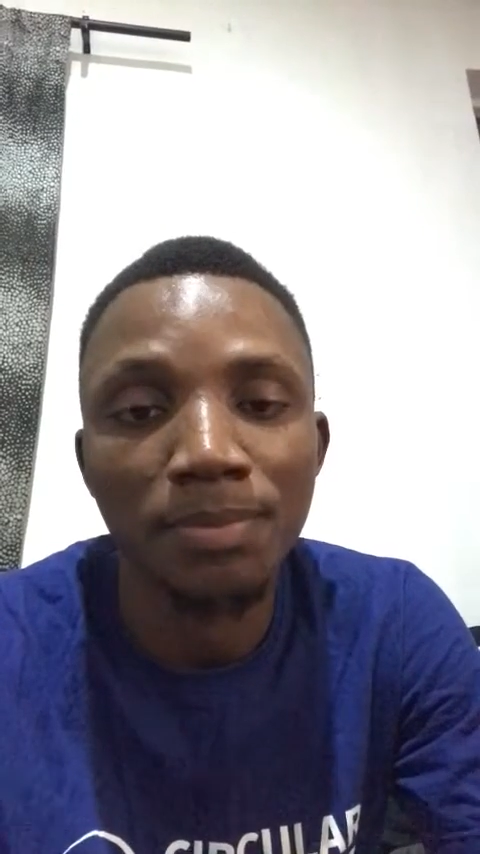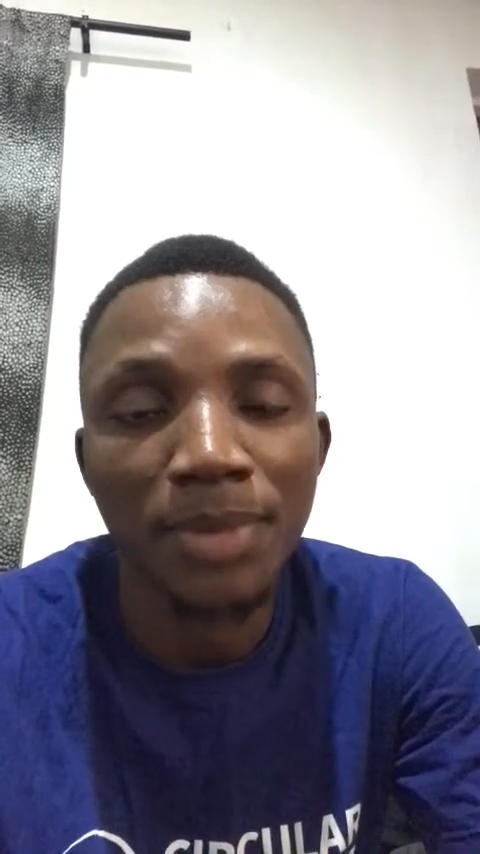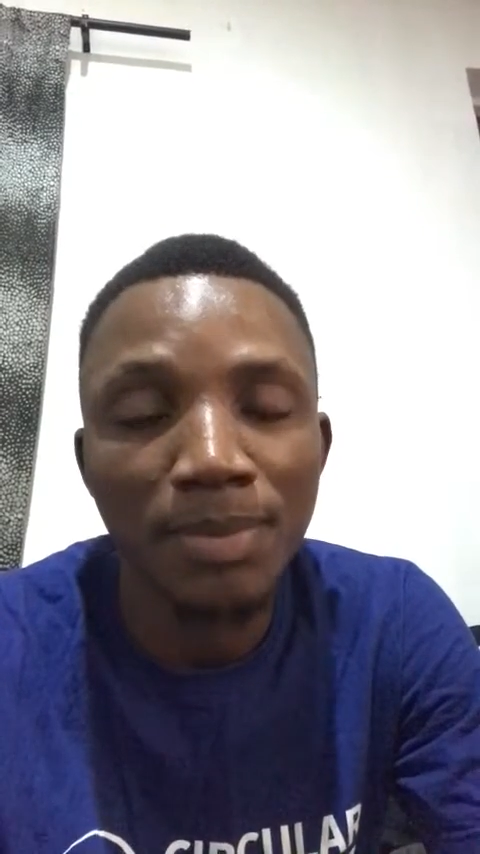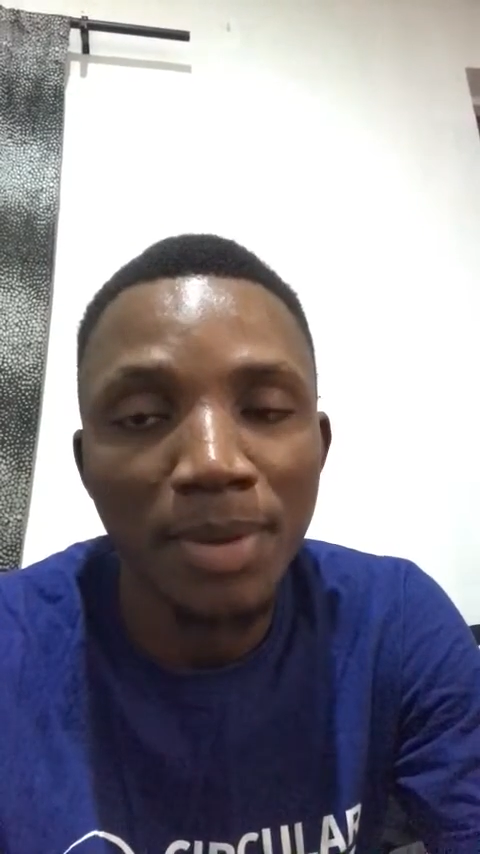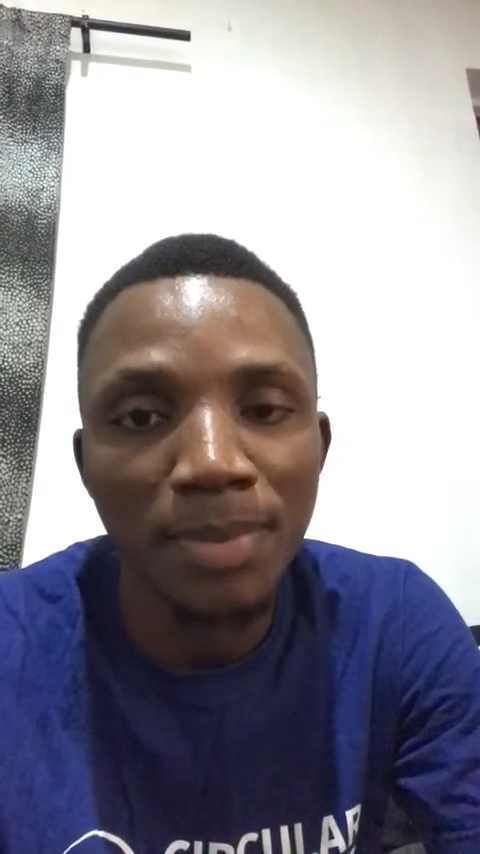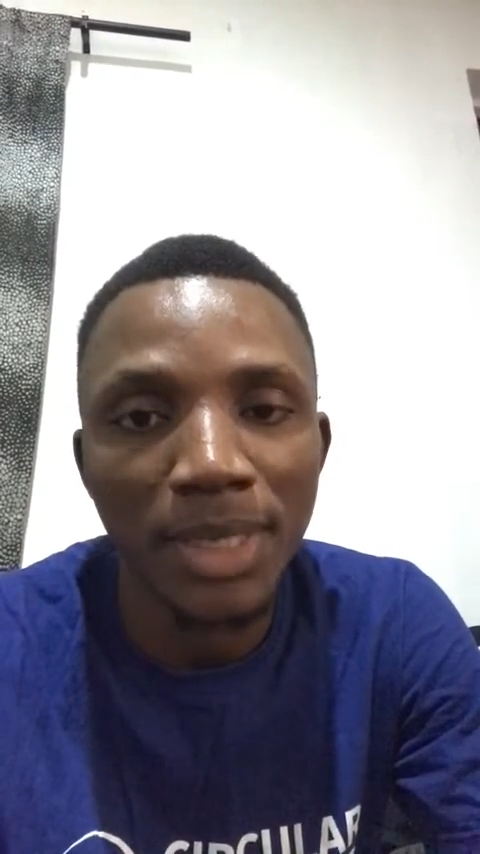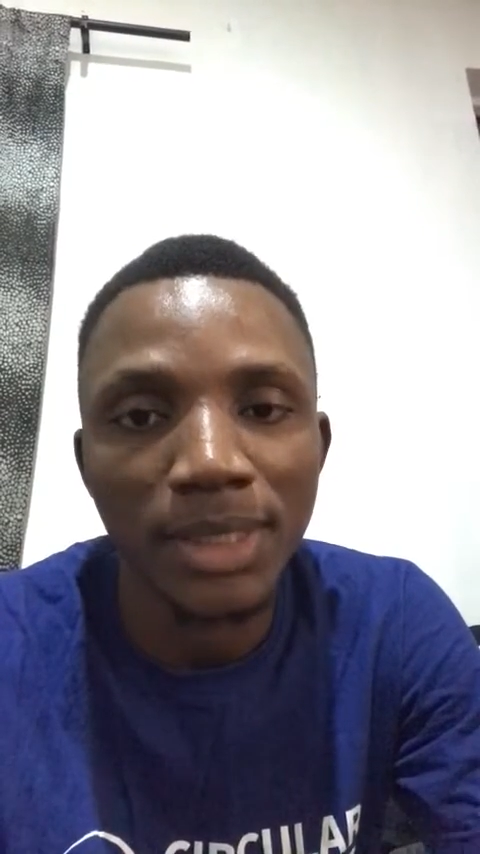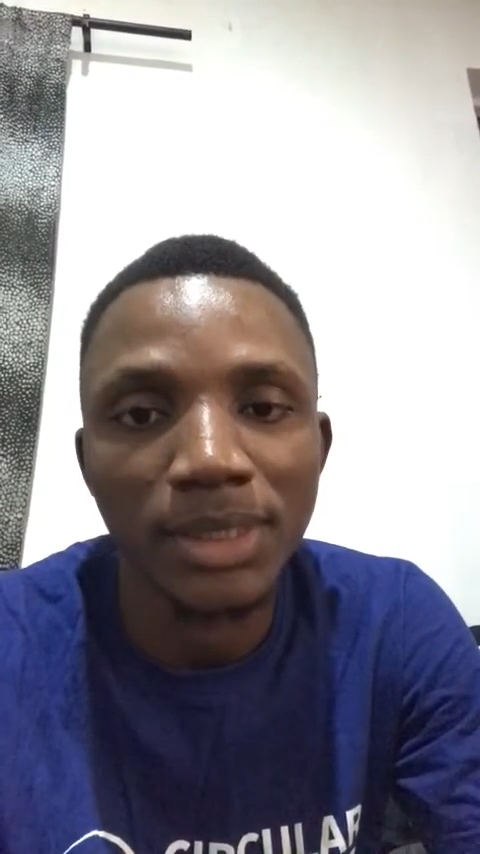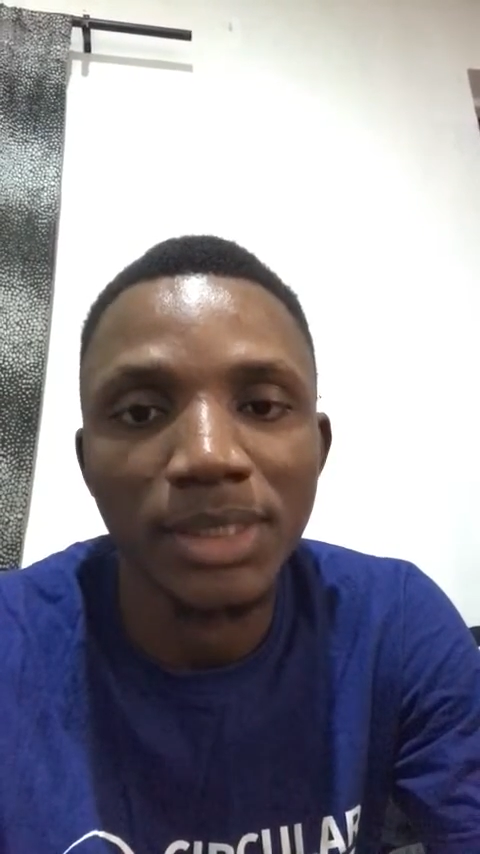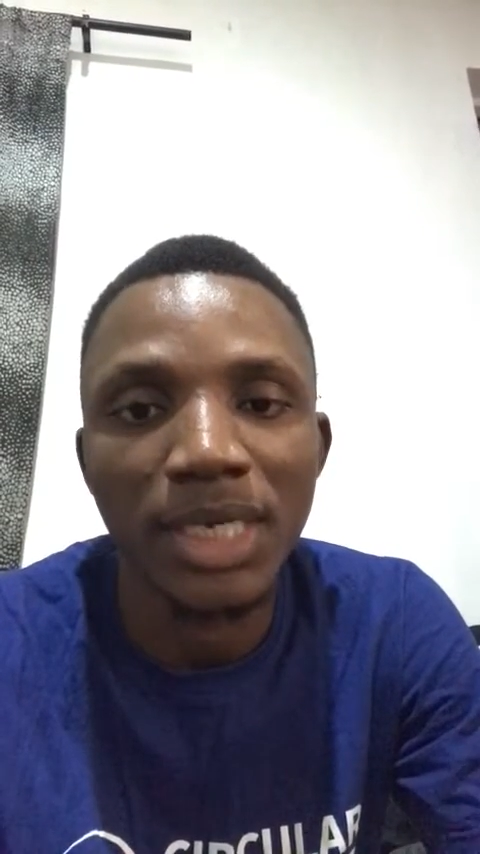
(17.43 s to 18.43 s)
paper
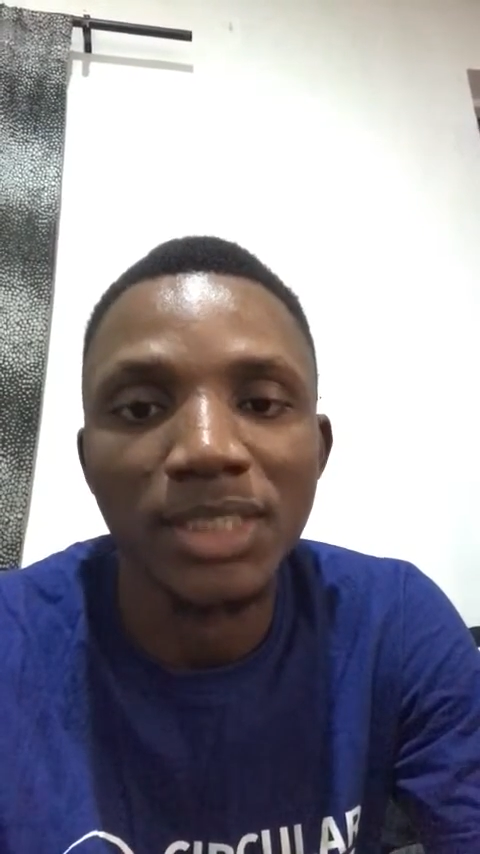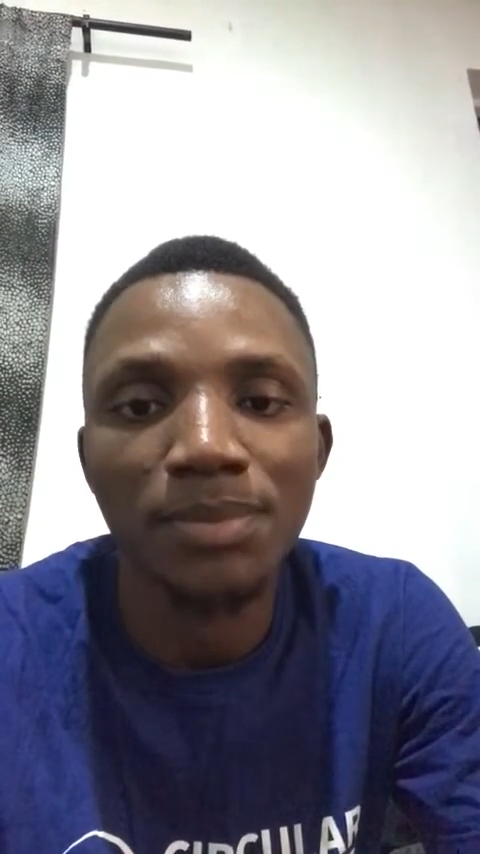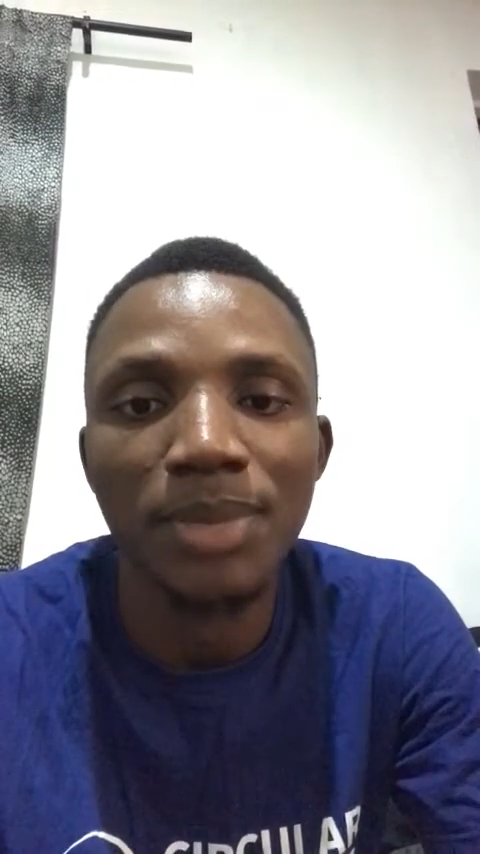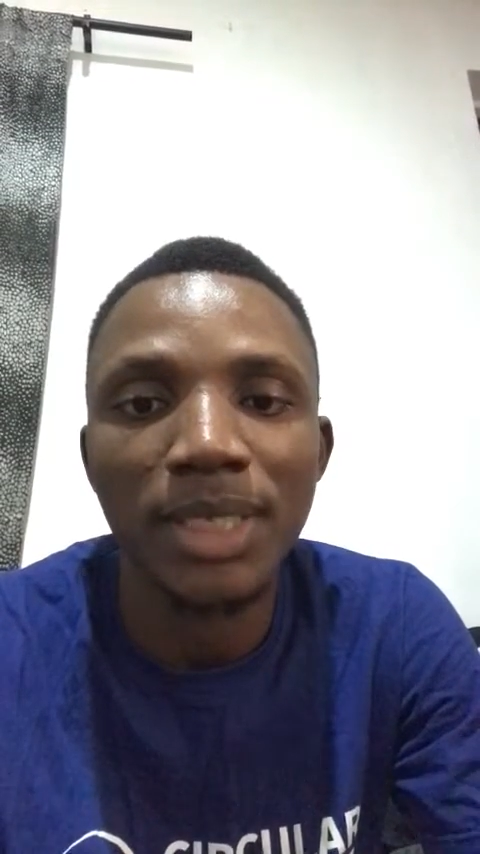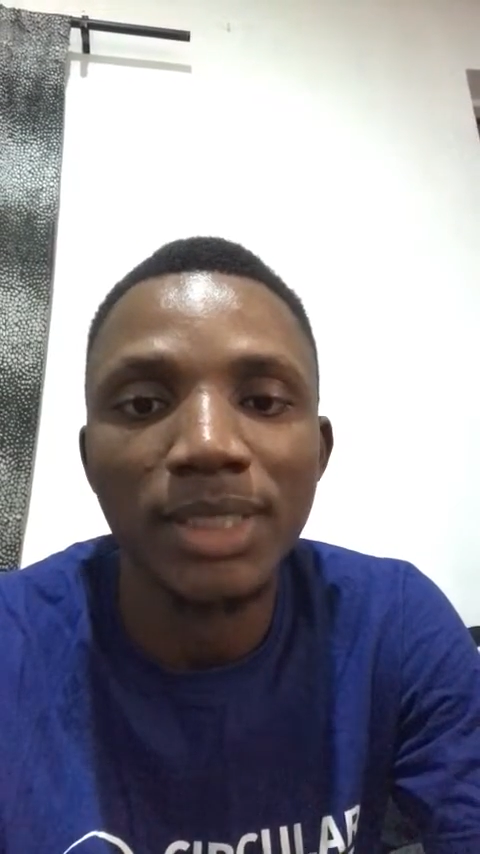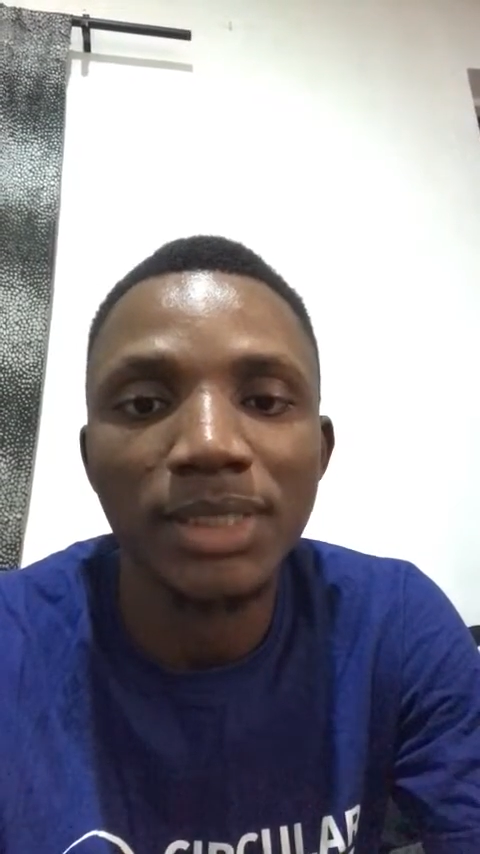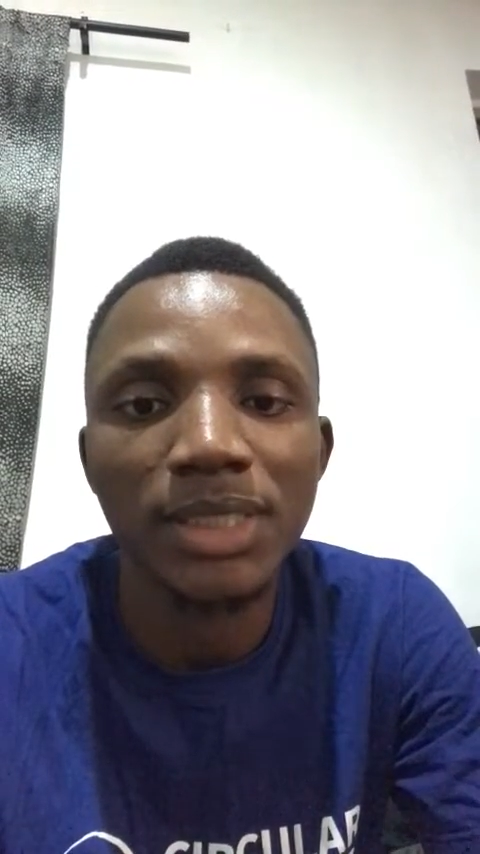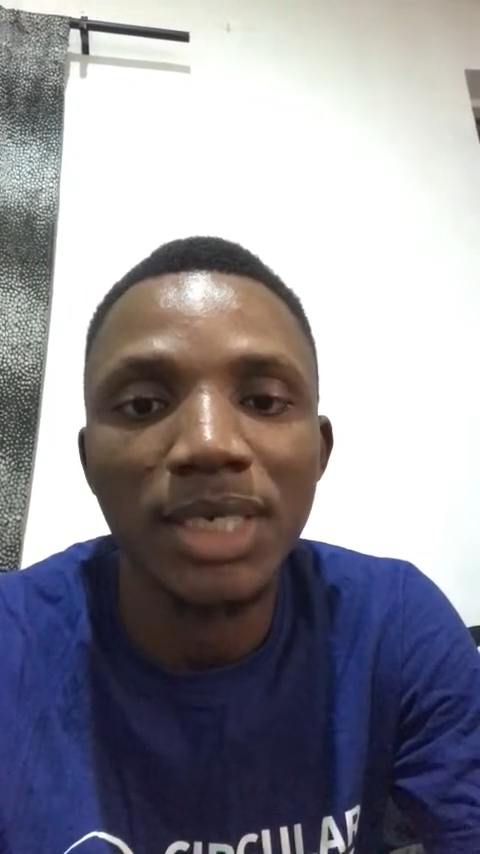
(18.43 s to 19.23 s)
packaging. That's packaging